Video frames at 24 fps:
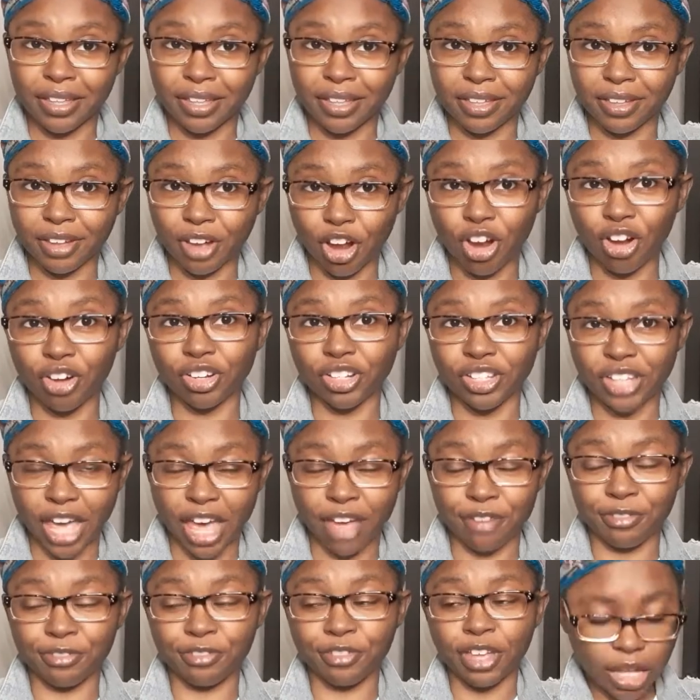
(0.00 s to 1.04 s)
her
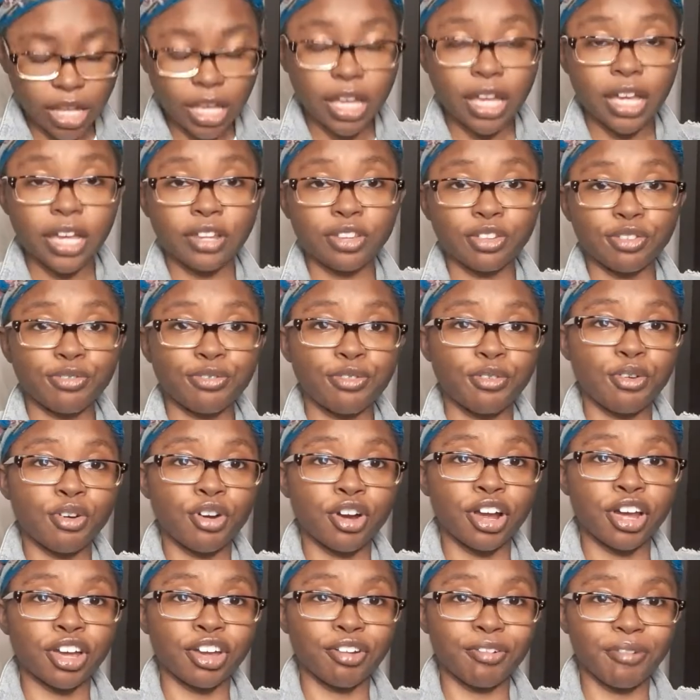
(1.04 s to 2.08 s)
death. And
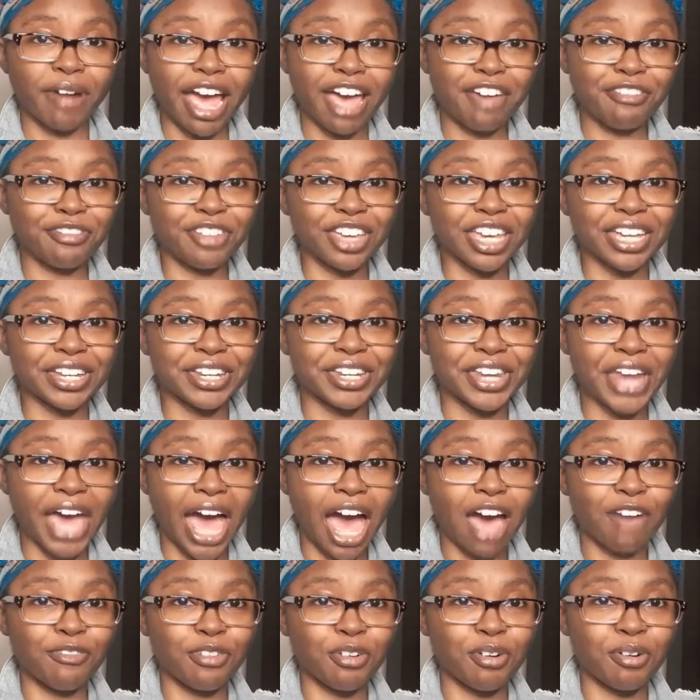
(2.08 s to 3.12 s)
for graphic
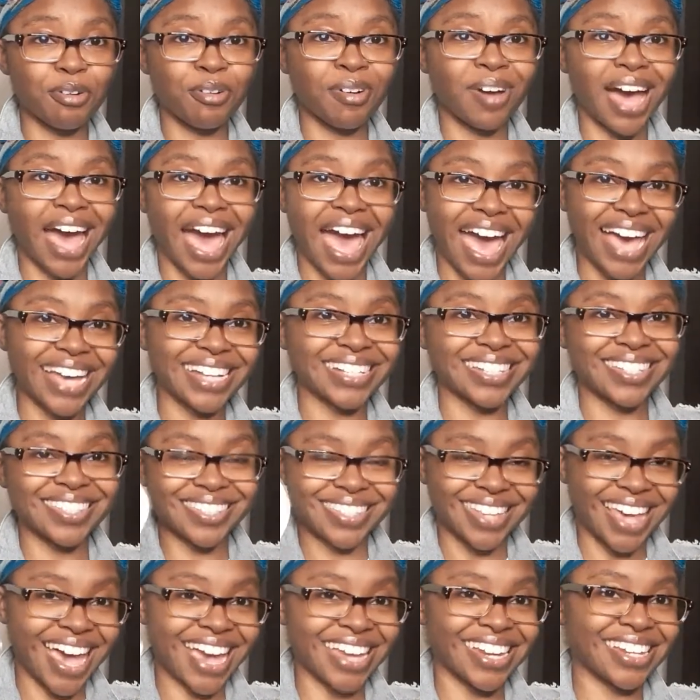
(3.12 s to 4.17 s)
novel, I
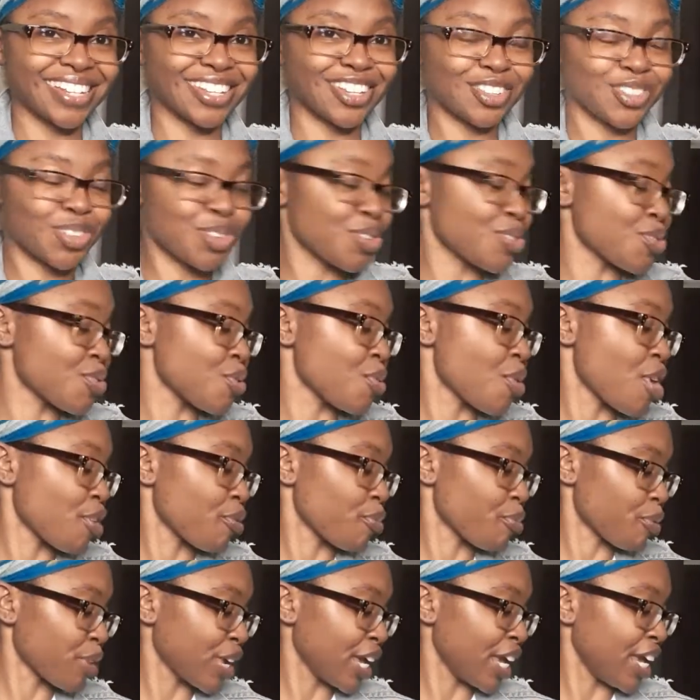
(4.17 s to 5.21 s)
decided to
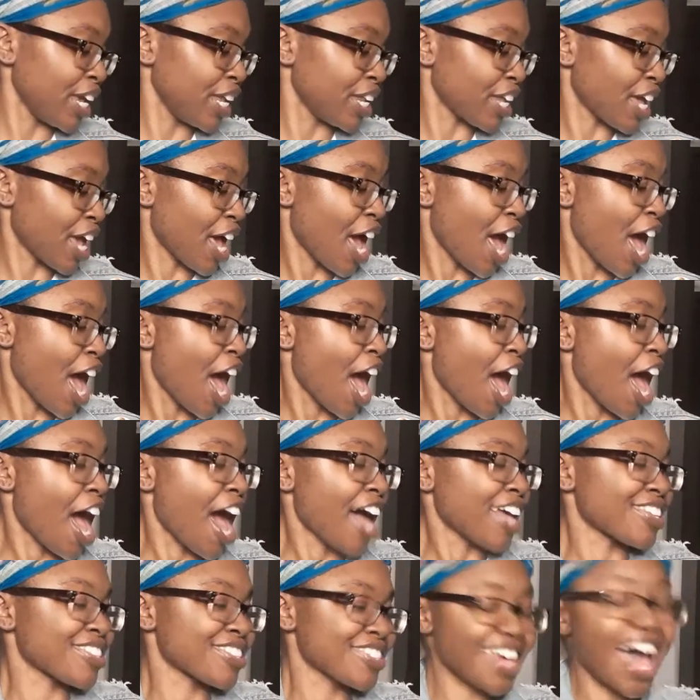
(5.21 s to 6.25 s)
read
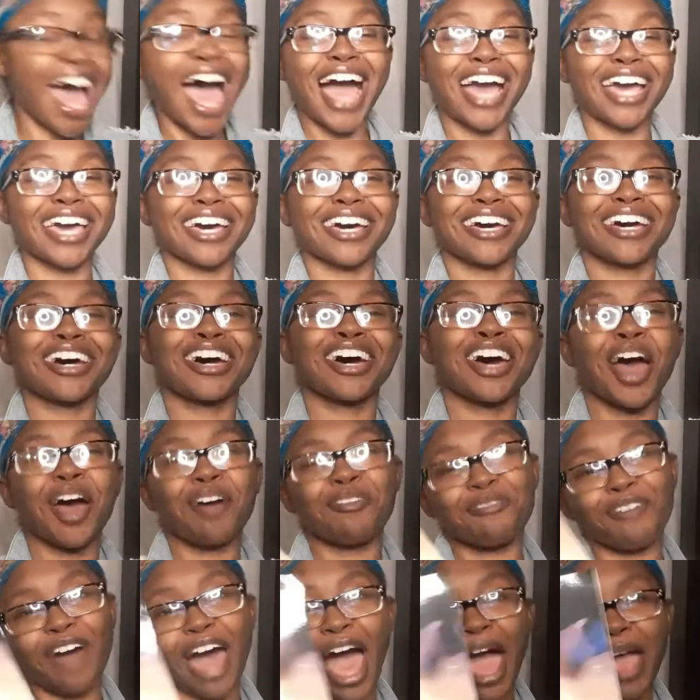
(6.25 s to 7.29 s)
Saga
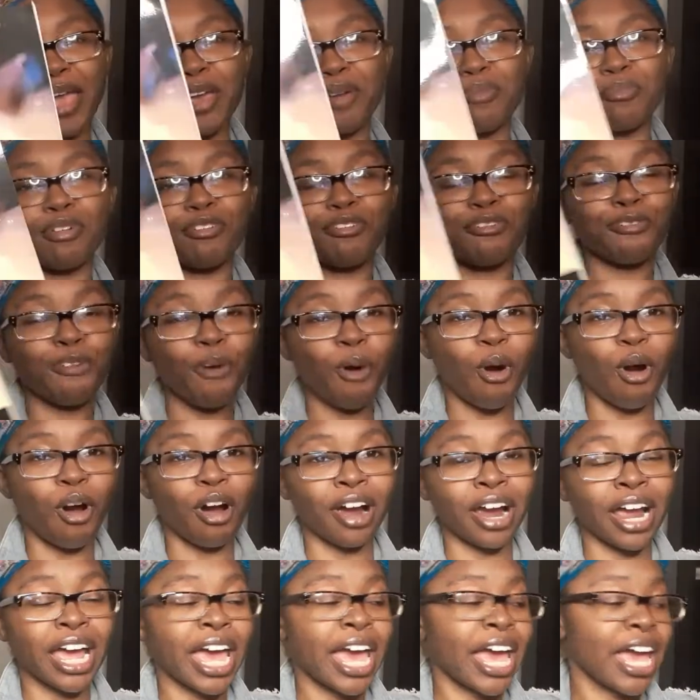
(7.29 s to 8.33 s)
Volume
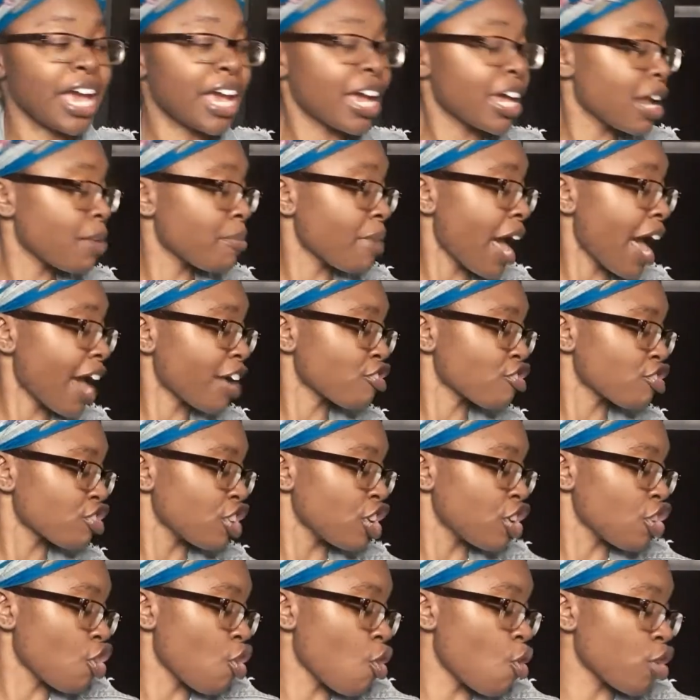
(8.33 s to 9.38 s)
4. And I'm
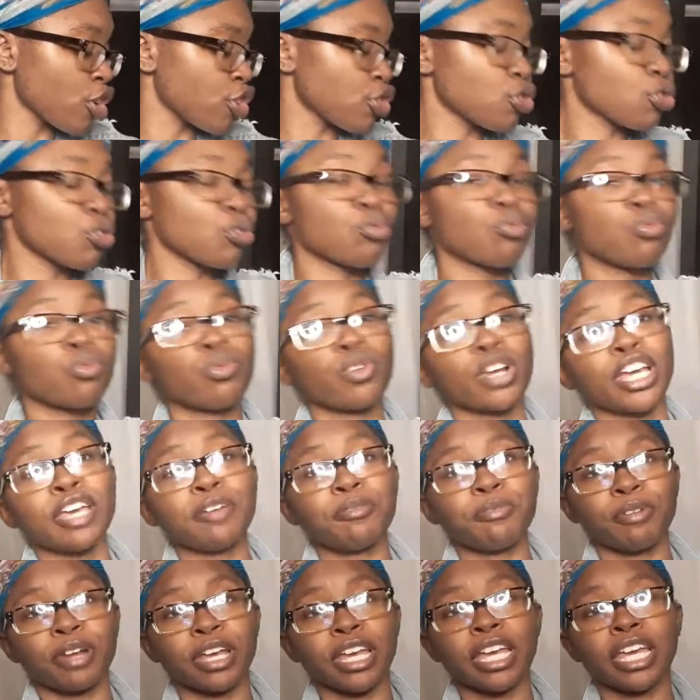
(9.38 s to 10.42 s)
actually going to
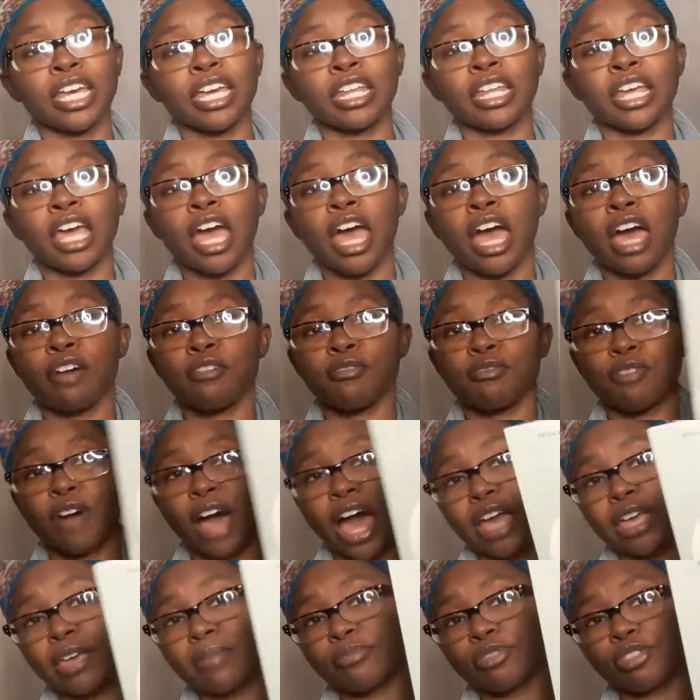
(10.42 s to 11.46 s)
reread
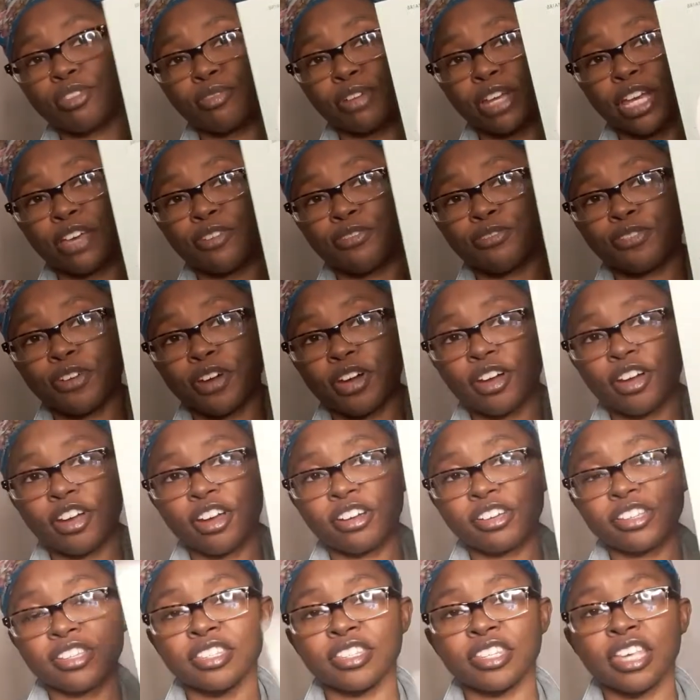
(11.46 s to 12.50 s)
Volume 3
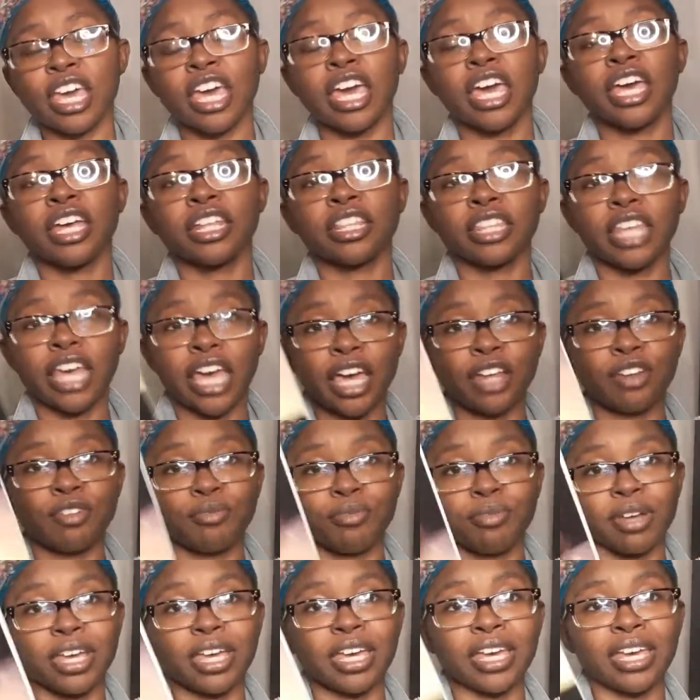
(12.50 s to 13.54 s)
first and then
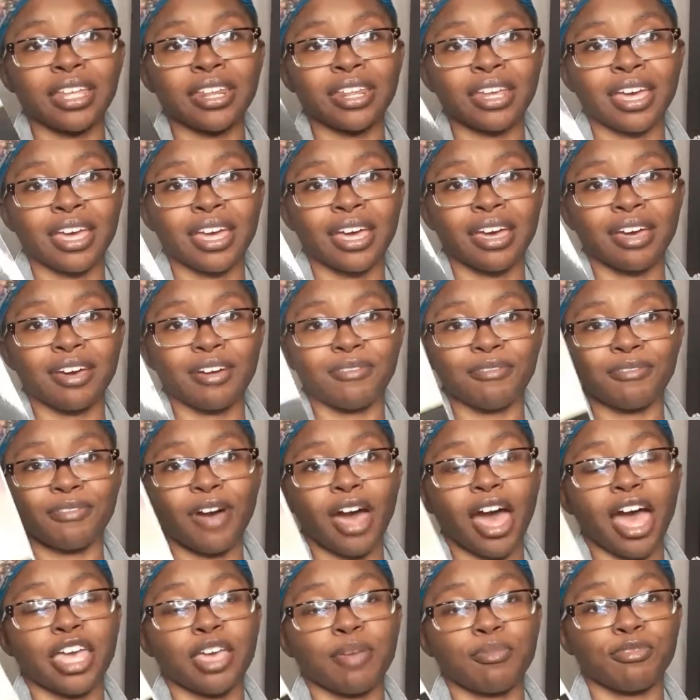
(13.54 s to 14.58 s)
read
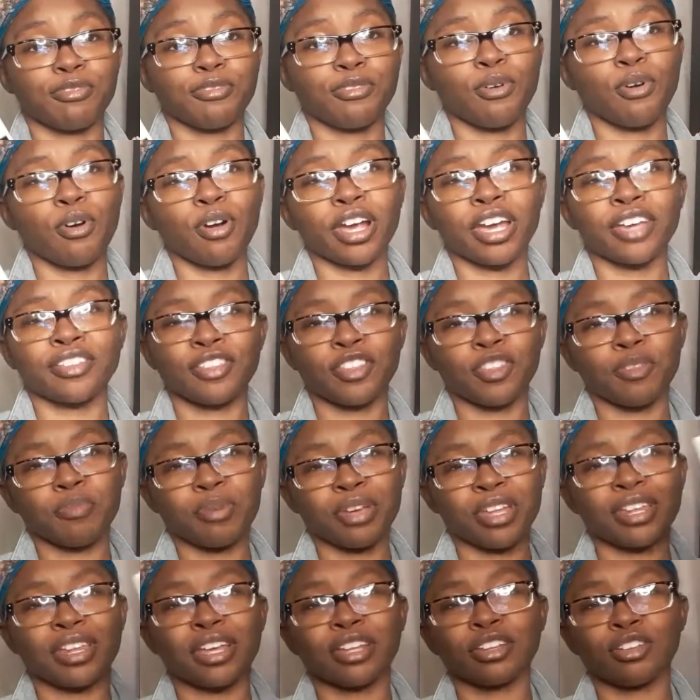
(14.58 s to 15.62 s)
Volume 4 because it's
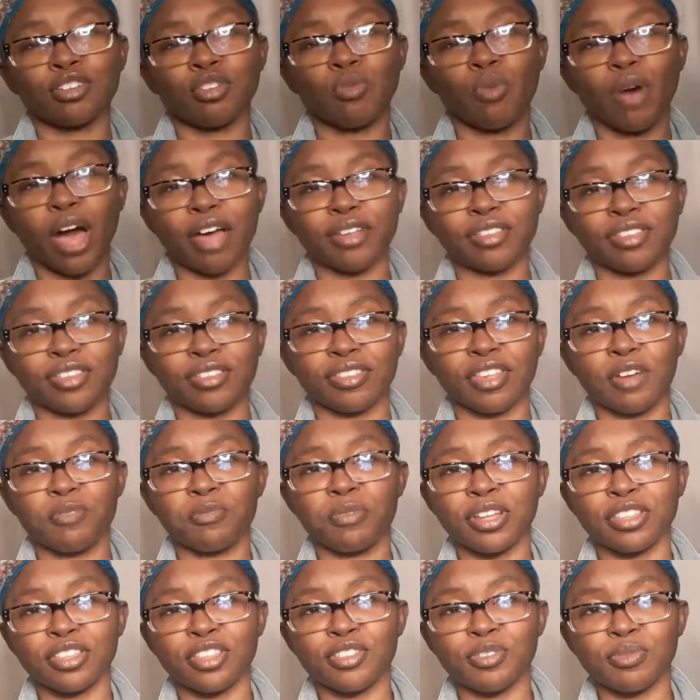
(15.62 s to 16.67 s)
been a little while since I
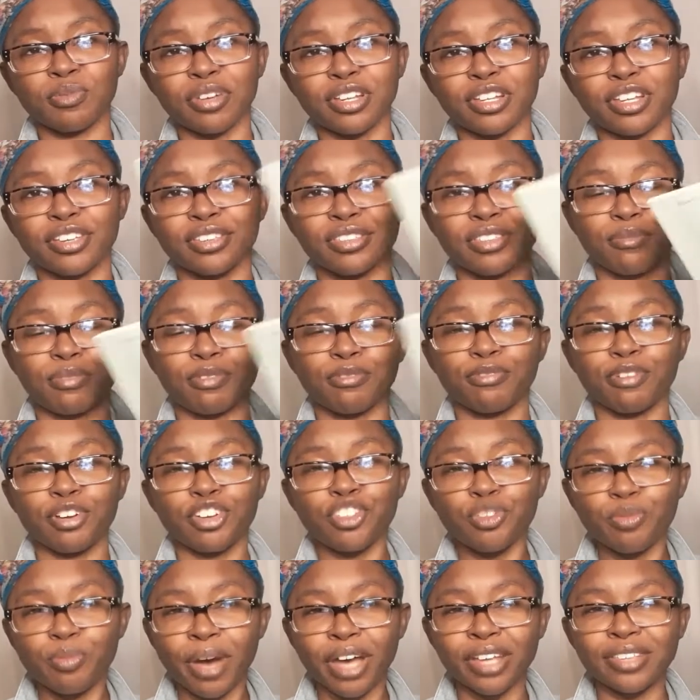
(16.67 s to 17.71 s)
read this one, just to
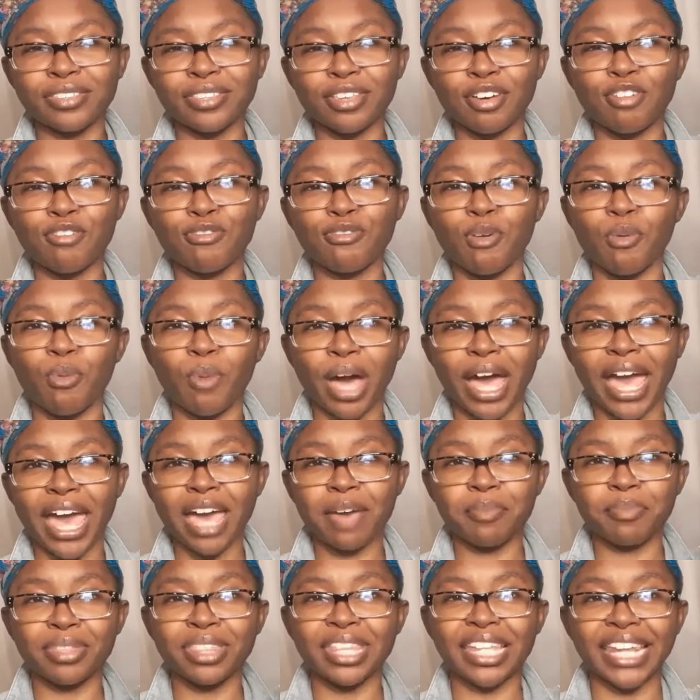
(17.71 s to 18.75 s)
refresh myself on what
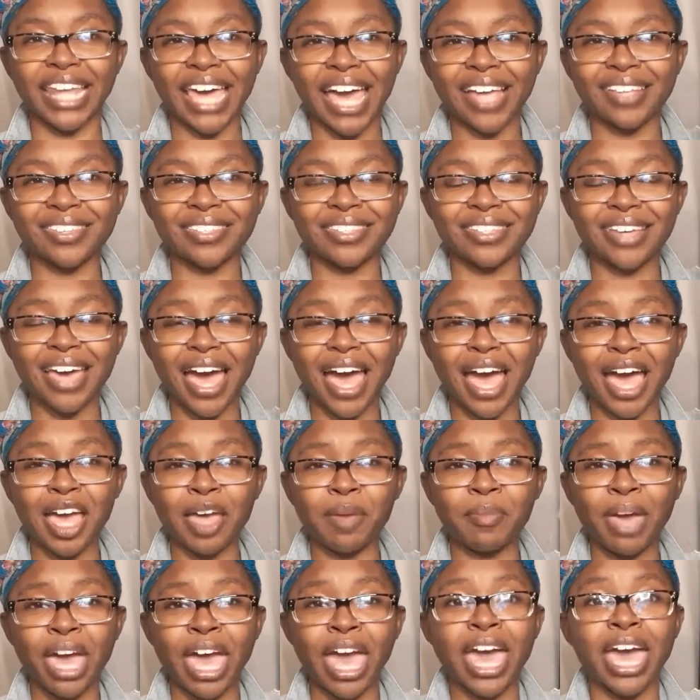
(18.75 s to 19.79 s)
happened the last
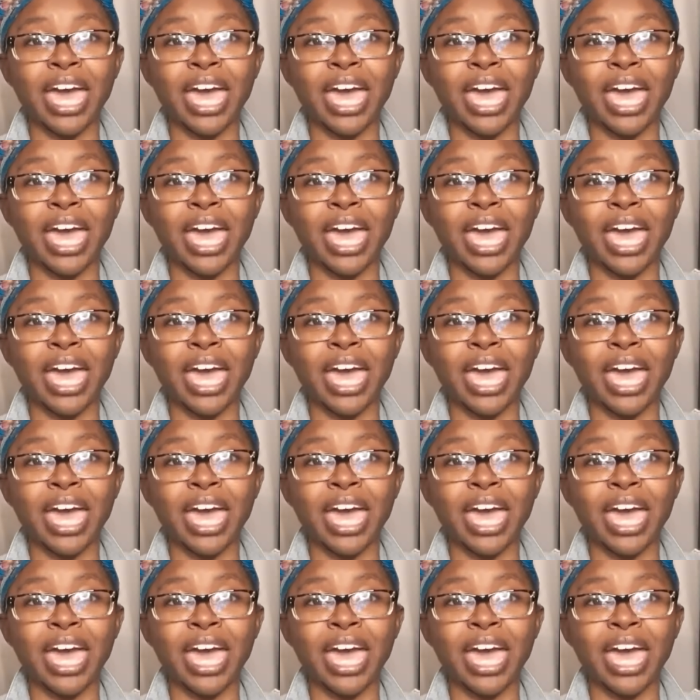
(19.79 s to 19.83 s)
time.